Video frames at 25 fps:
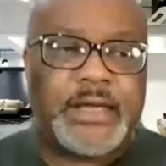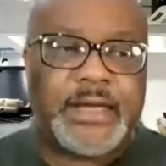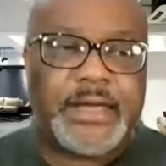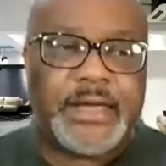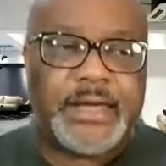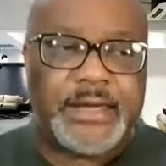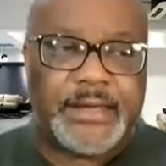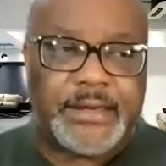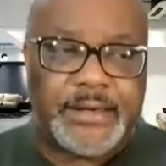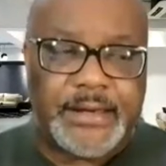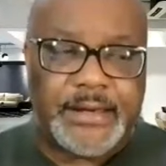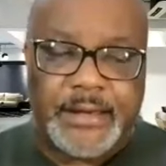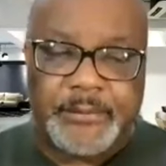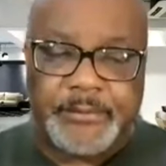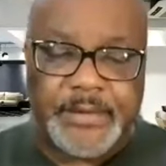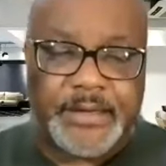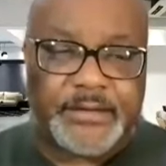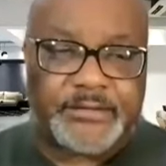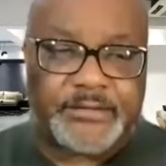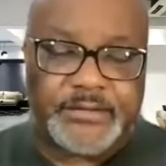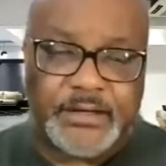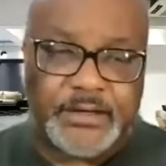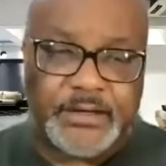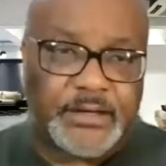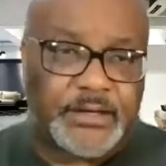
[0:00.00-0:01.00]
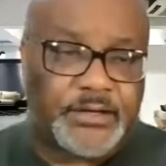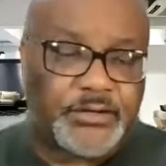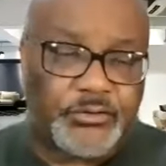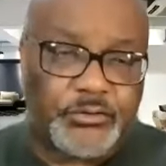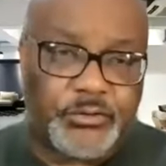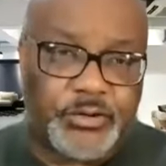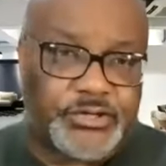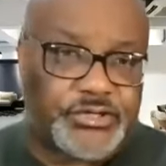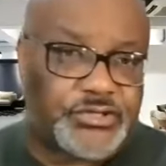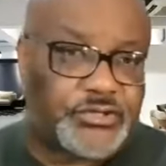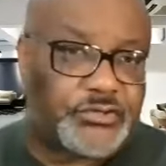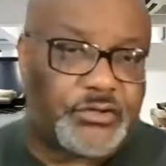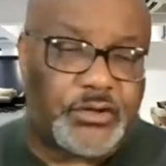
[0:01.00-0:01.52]
and I'm not saying
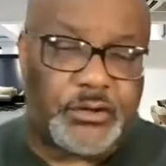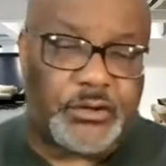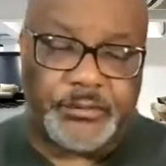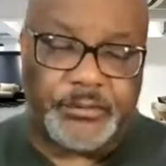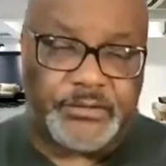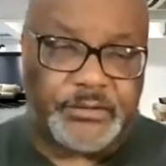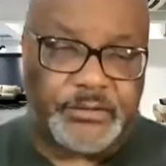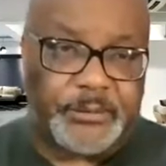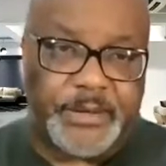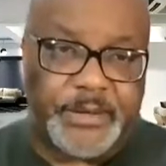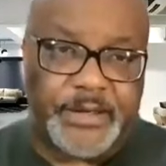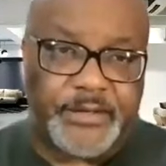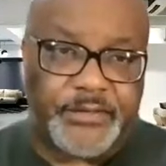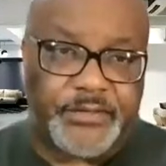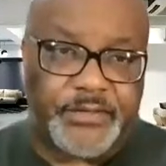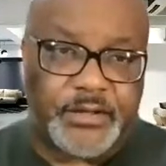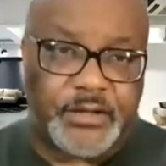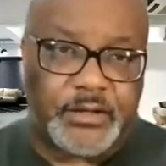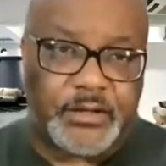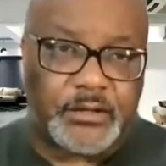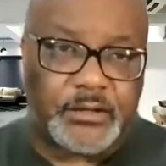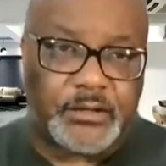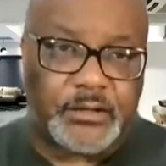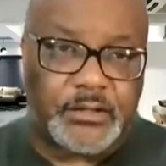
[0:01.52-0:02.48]
integration is always a bad thing.